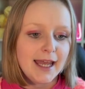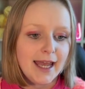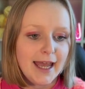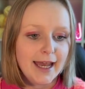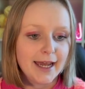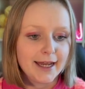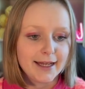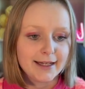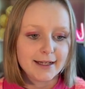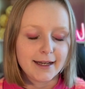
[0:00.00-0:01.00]

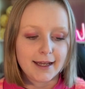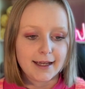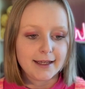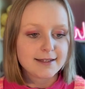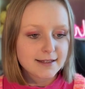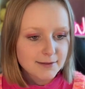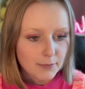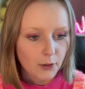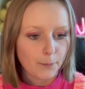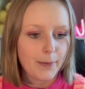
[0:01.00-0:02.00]
And it's a
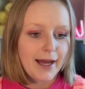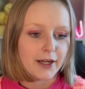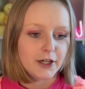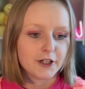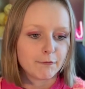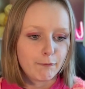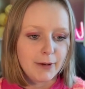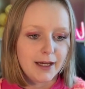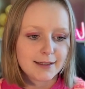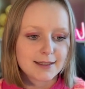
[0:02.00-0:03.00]
small pattern,
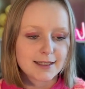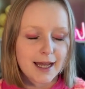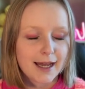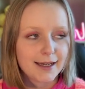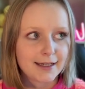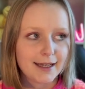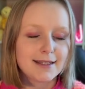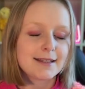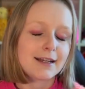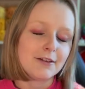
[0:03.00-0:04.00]
but I guess
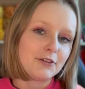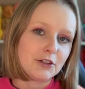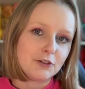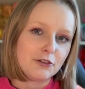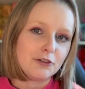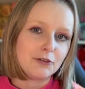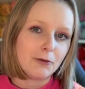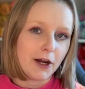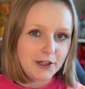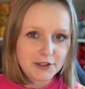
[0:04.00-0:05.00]
that if you
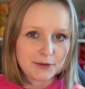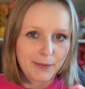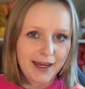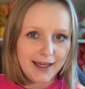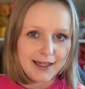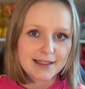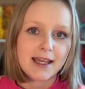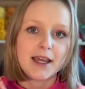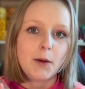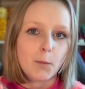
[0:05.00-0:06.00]
were to make it
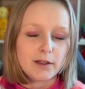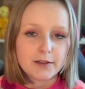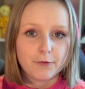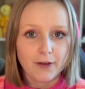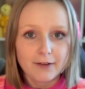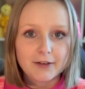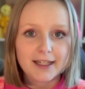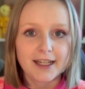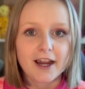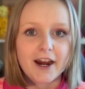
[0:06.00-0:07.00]
with velvet
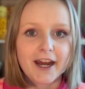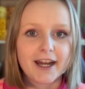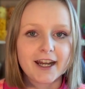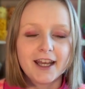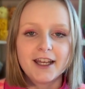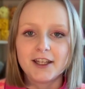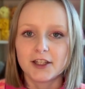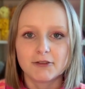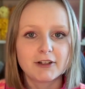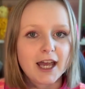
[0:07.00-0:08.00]
yarn,
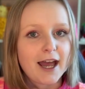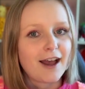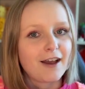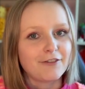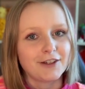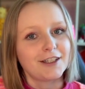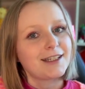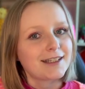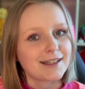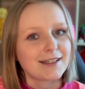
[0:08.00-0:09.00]
you would have a
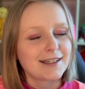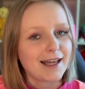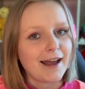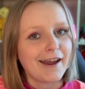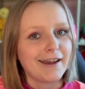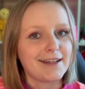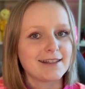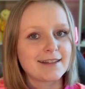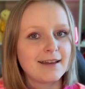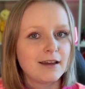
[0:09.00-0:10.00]
decent
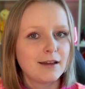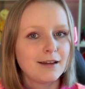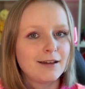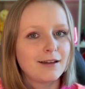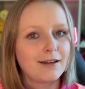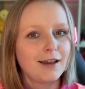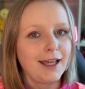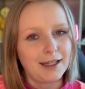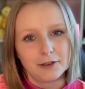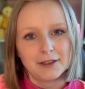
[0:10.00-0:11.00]
size
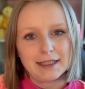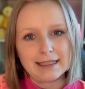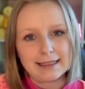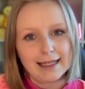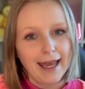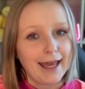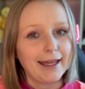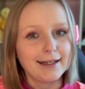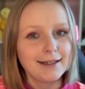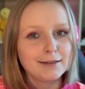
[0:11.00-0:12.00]
Hello Kitty
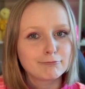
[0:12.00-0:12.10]
head,